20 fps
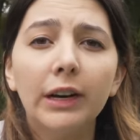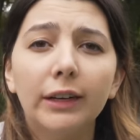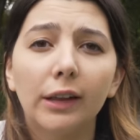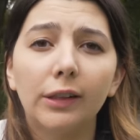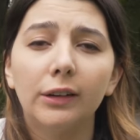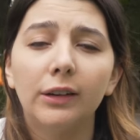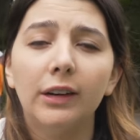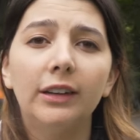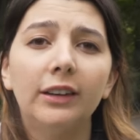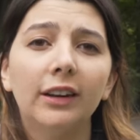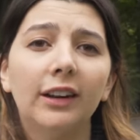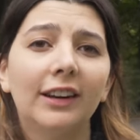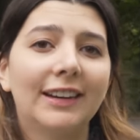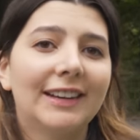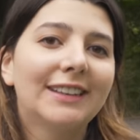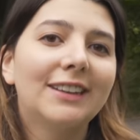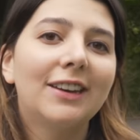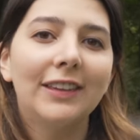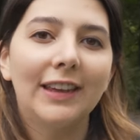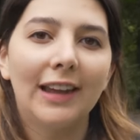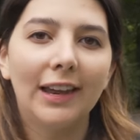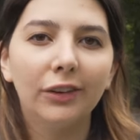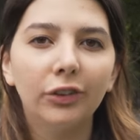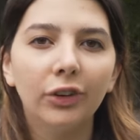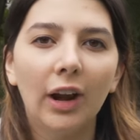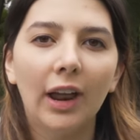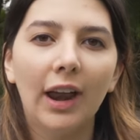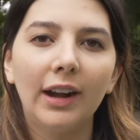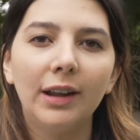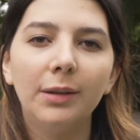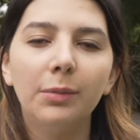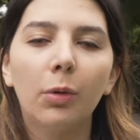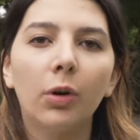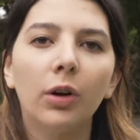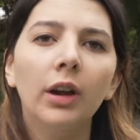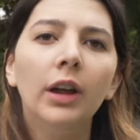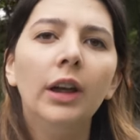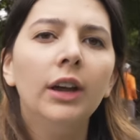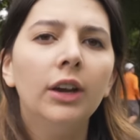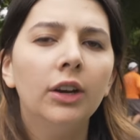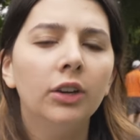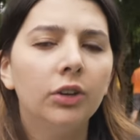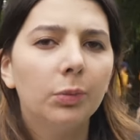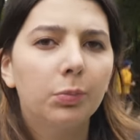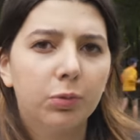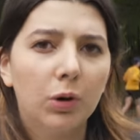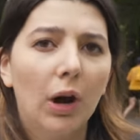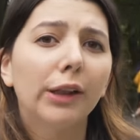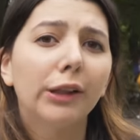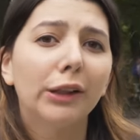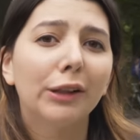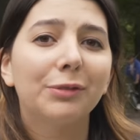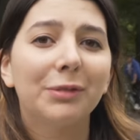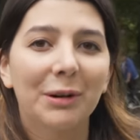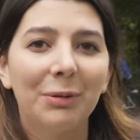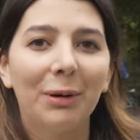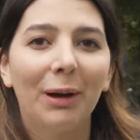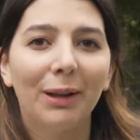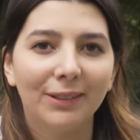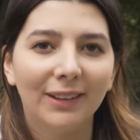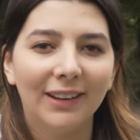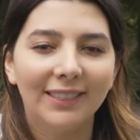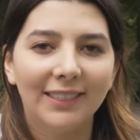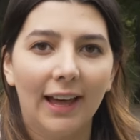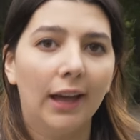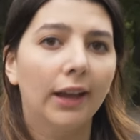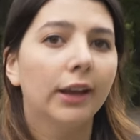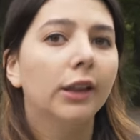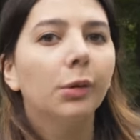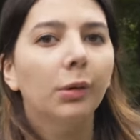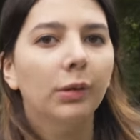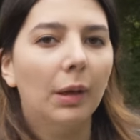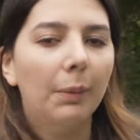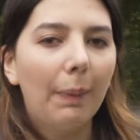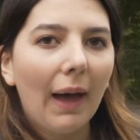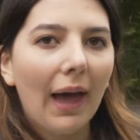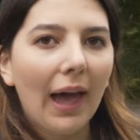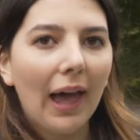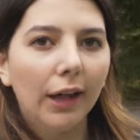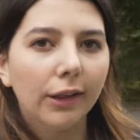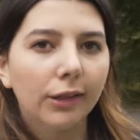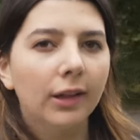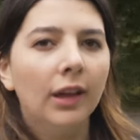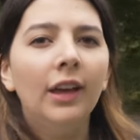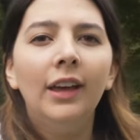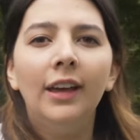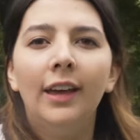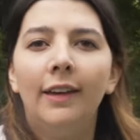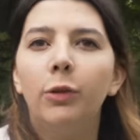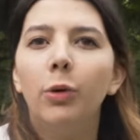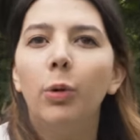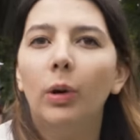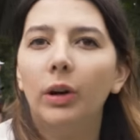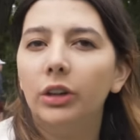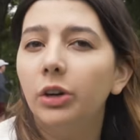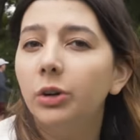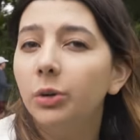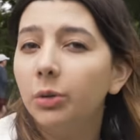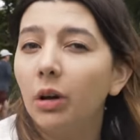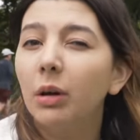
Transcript: doesn't need to connect to the internet anymore to process requests like that. So in the past, if you wanted to do a